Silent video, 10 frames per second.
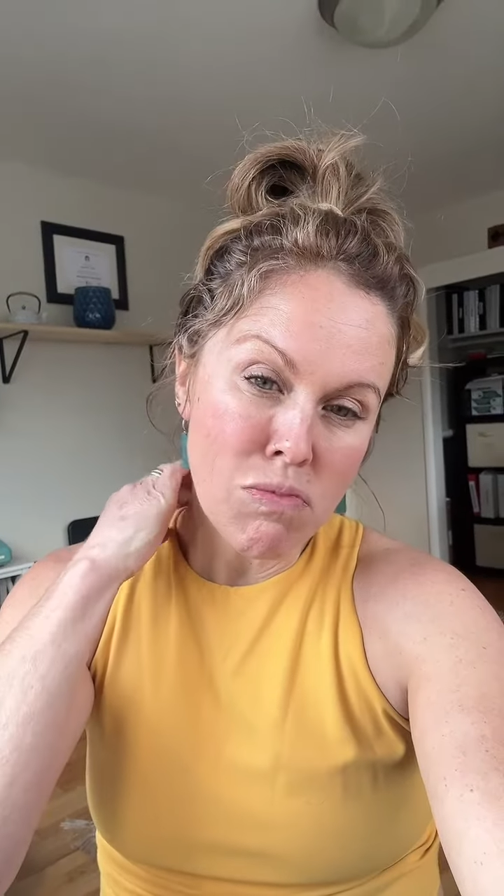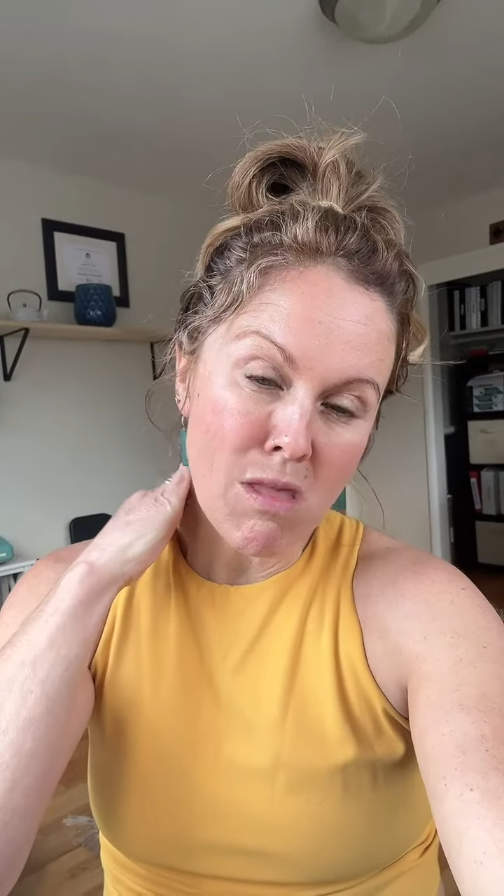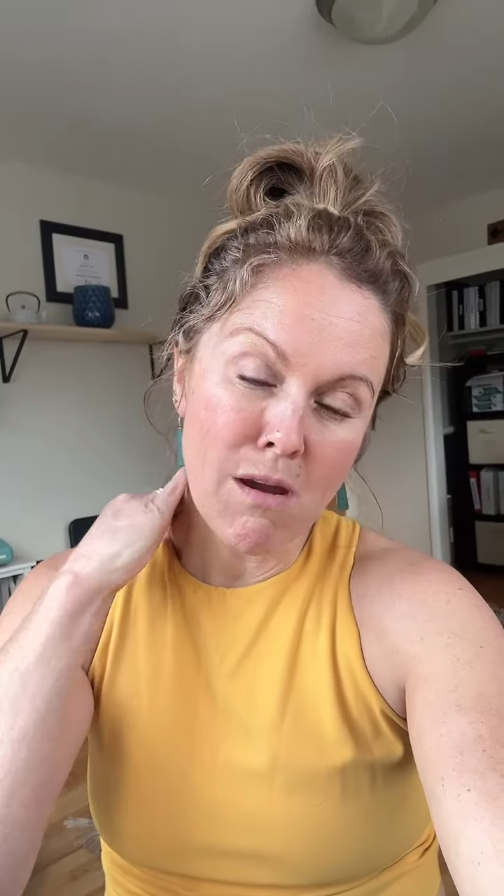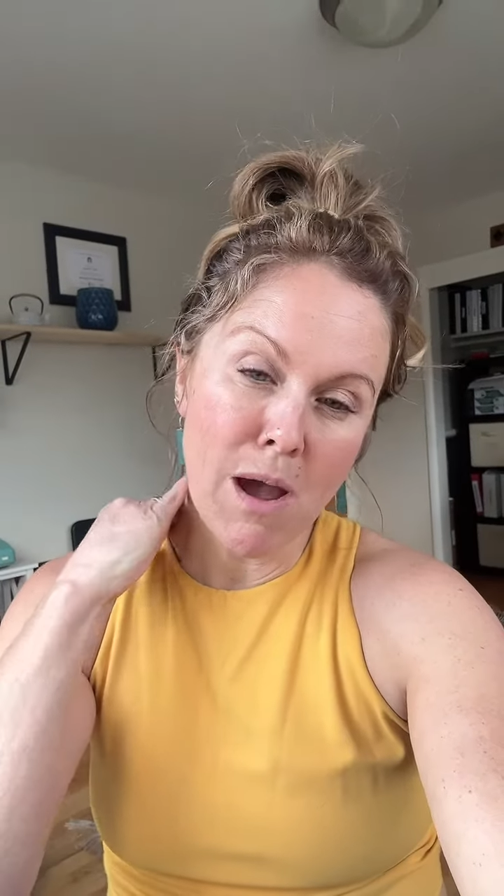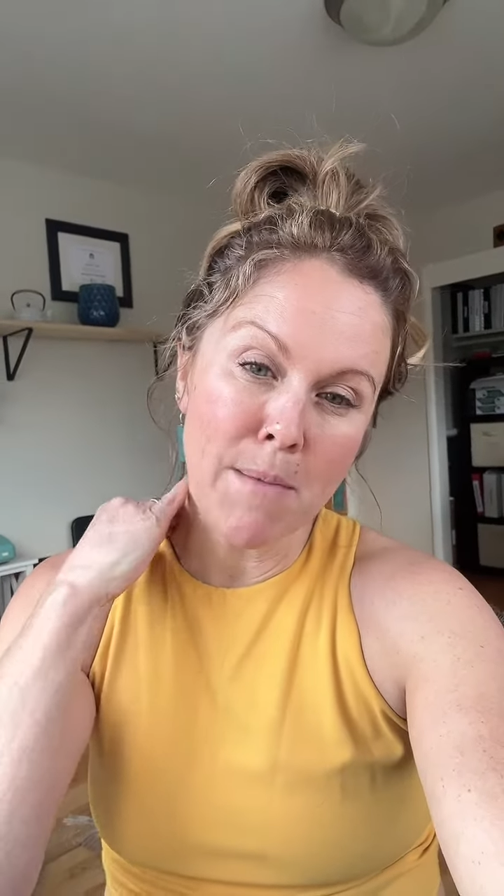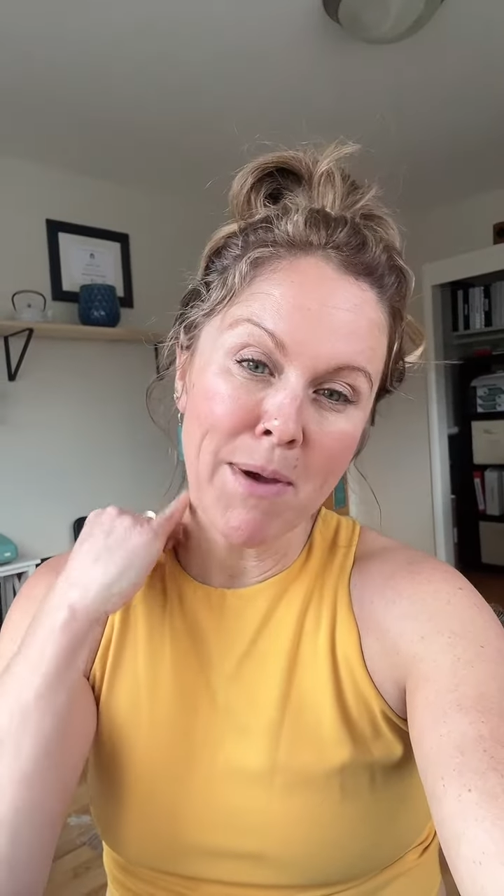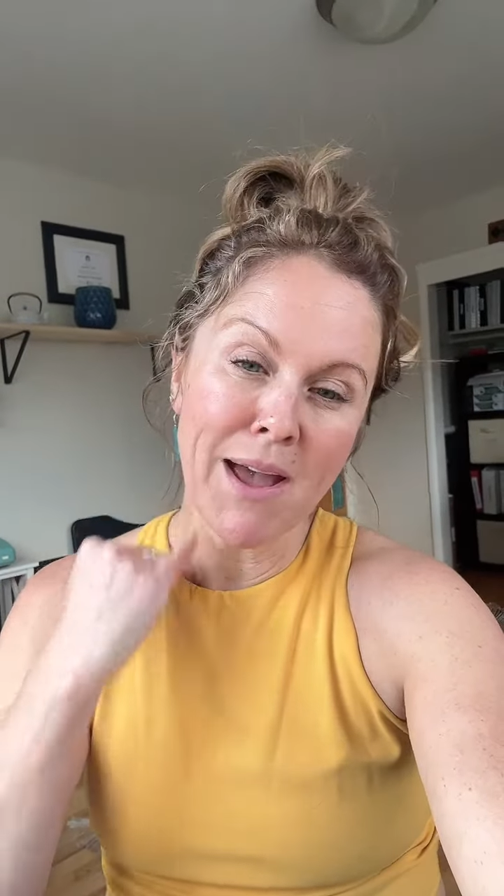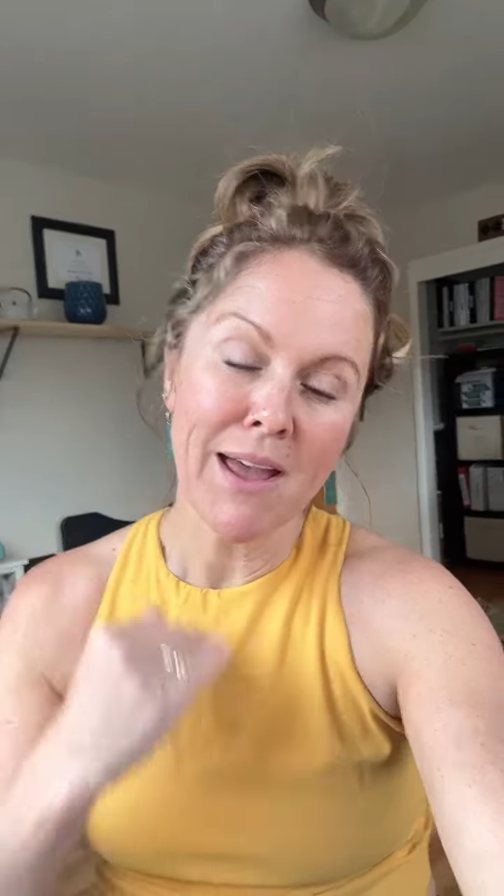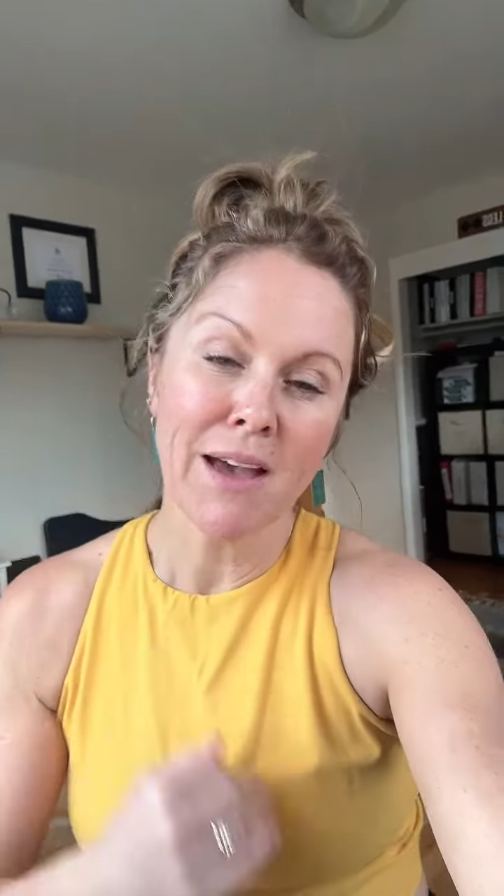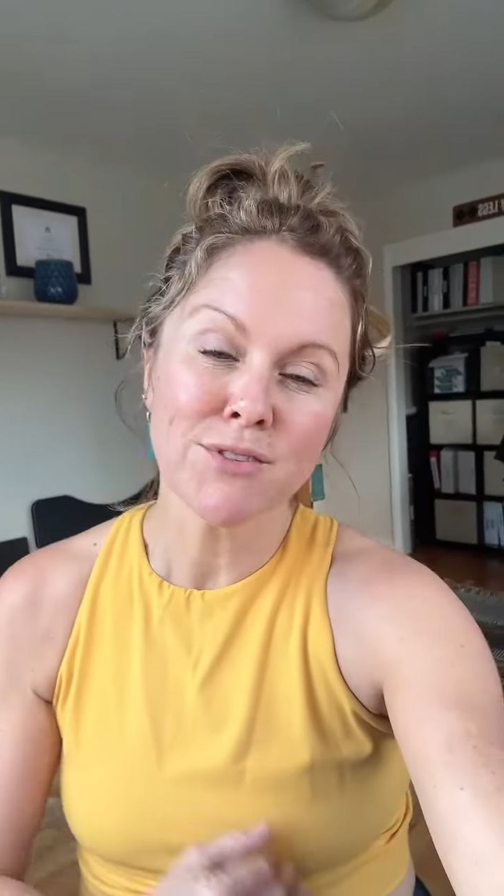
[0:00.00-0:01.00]
um, I
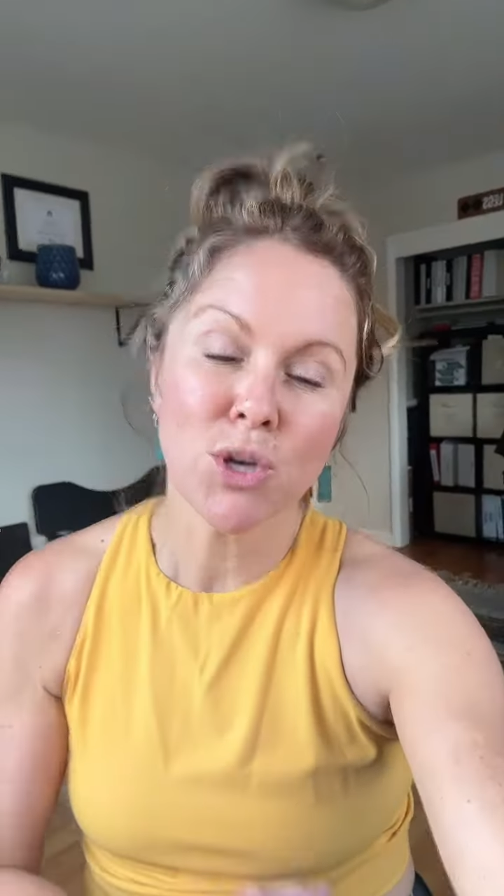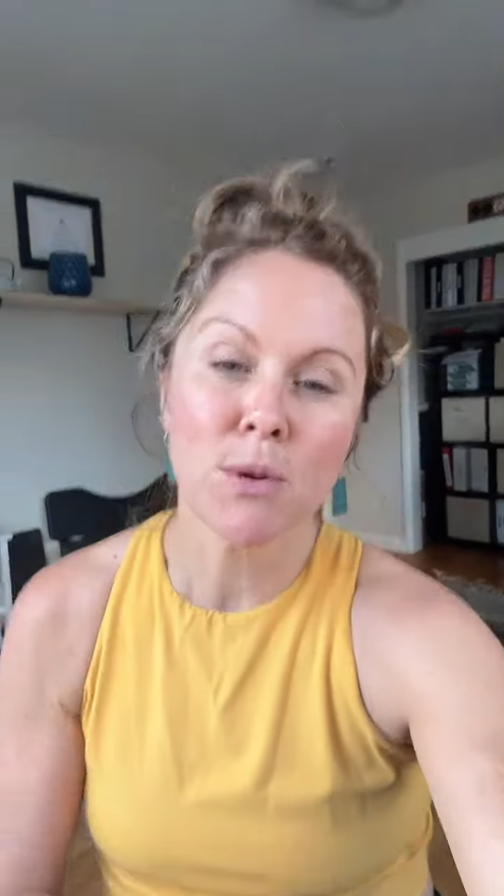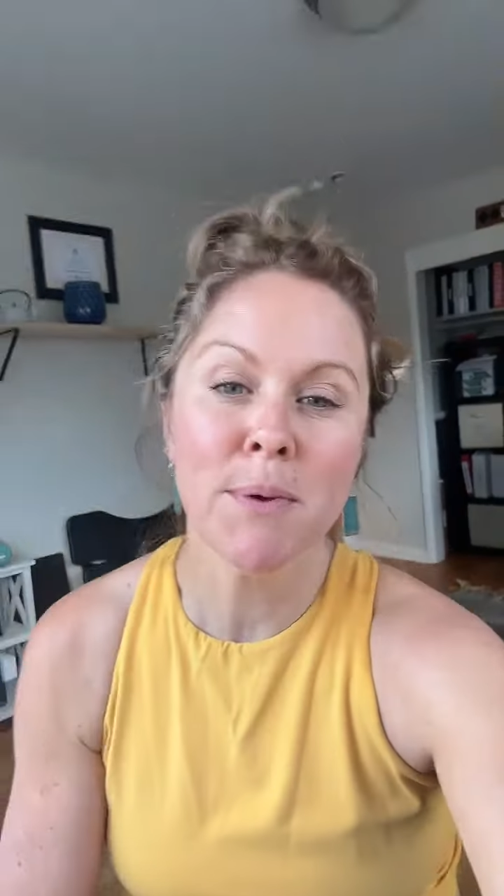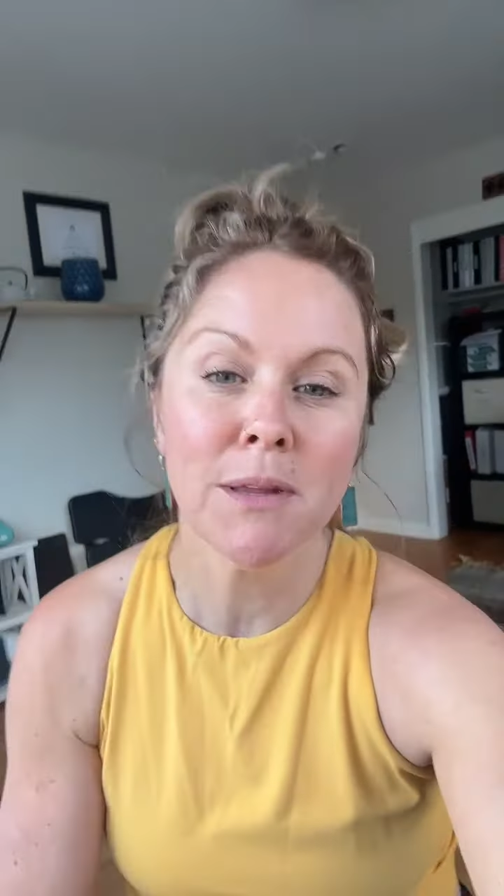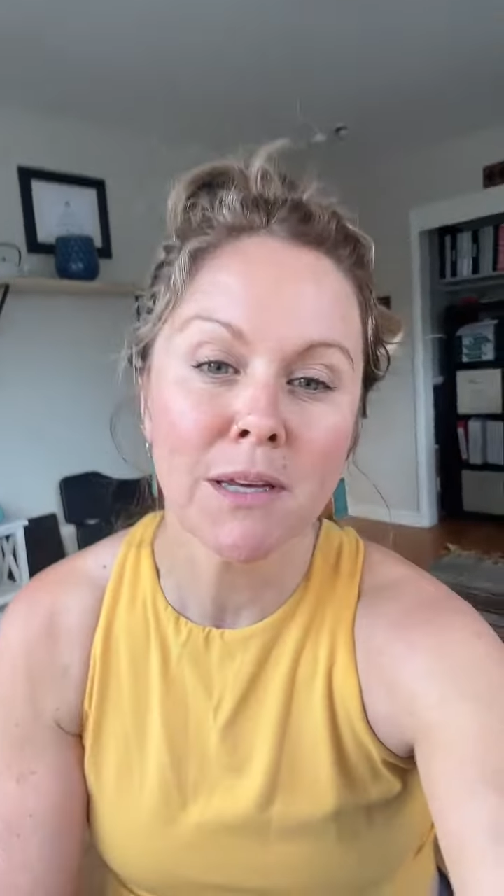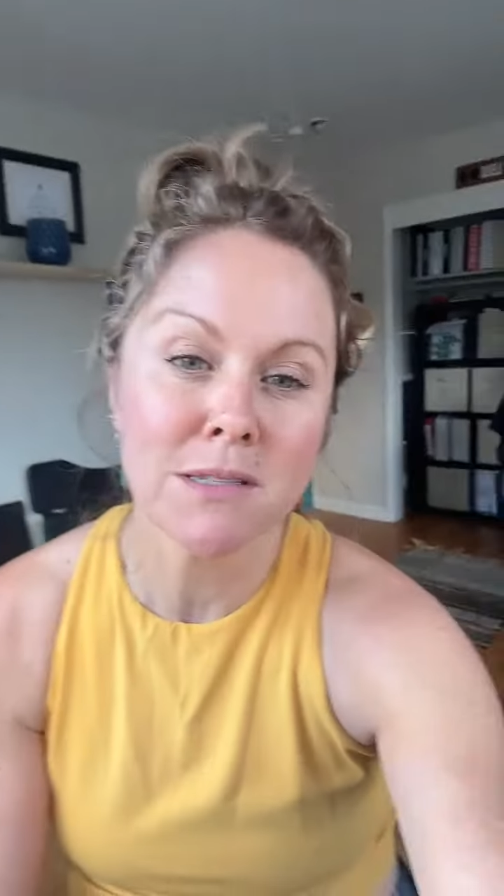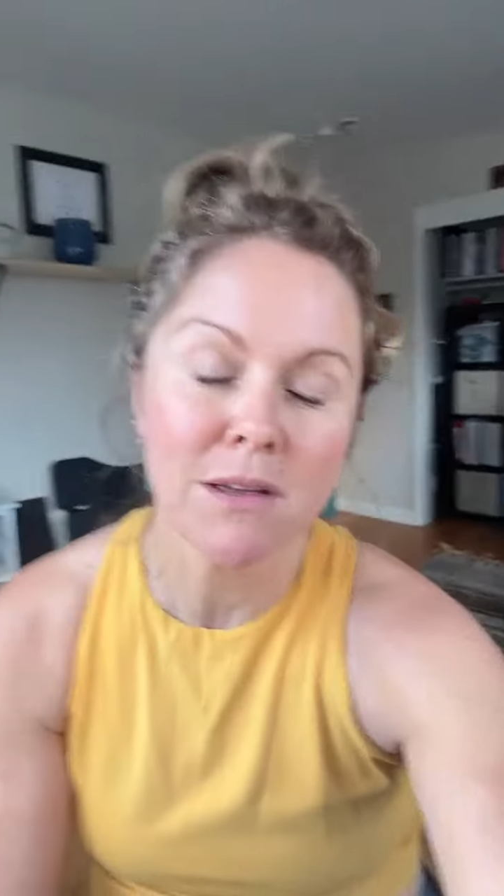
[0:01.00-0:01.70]
have to go to Billings